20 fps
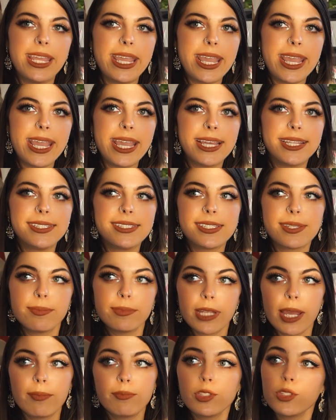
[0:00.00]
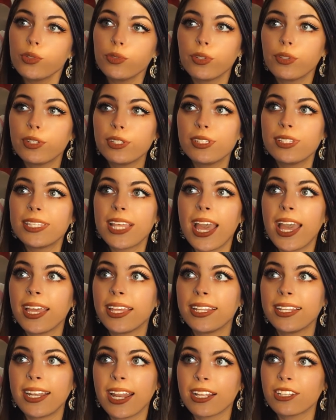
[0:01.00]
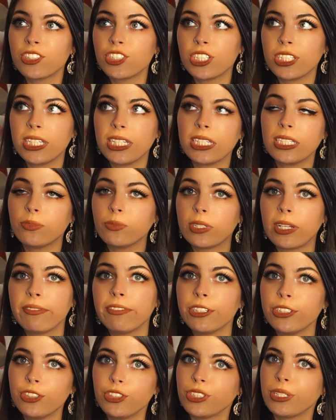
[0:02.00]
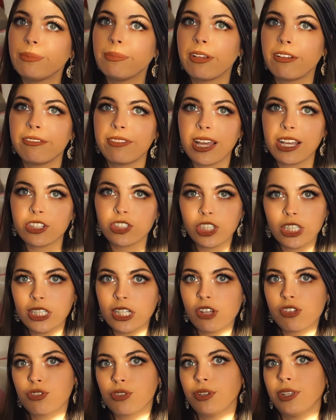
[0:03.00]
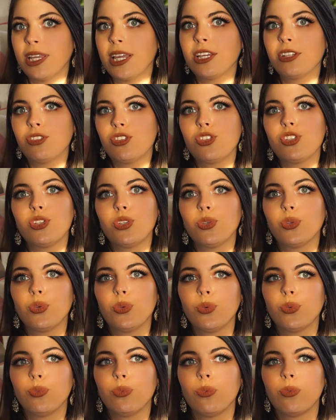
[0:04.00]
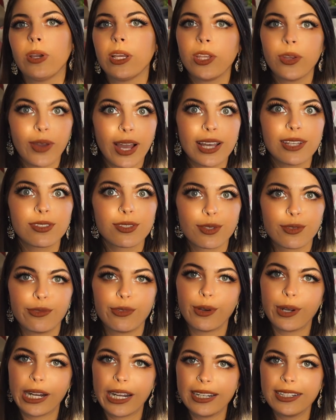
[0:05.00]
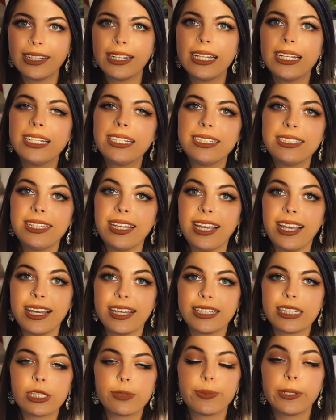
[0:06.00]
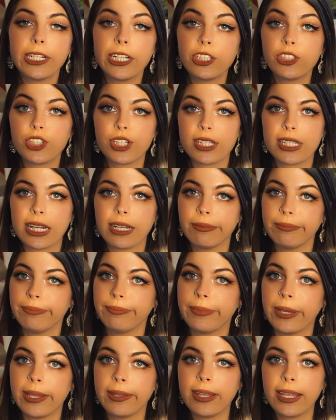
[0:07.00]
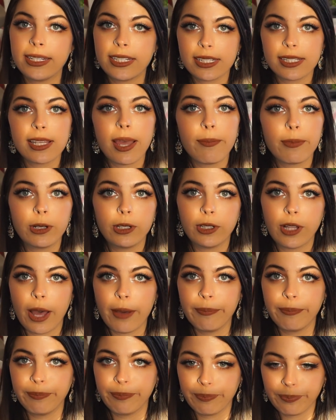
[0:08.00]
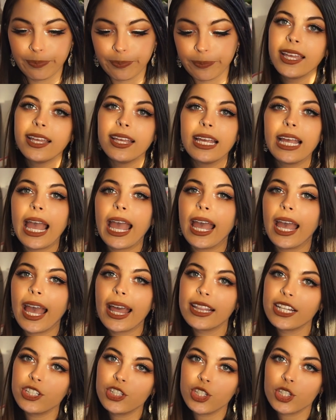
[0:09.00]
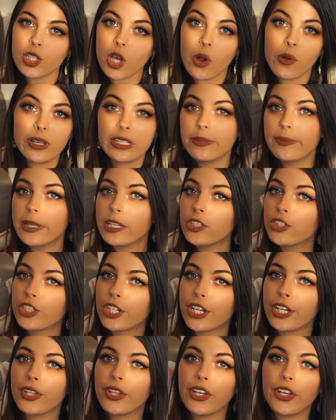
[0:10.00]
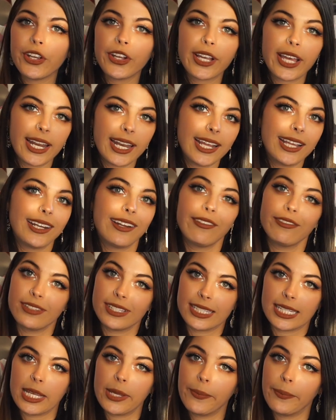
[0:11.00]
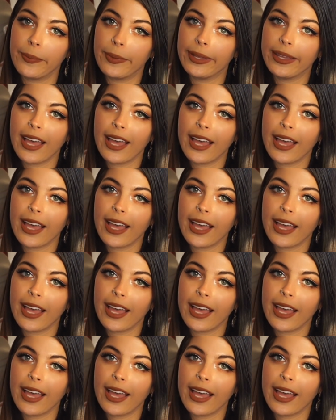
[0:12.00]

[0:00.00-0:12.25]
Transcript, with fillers: And sometimes you notice that it actually, whatever you dream of actually does relate to what you asked for. And it's pretty interesting, but it does happen a lot. And then just always make sure that you're getting enough sleep.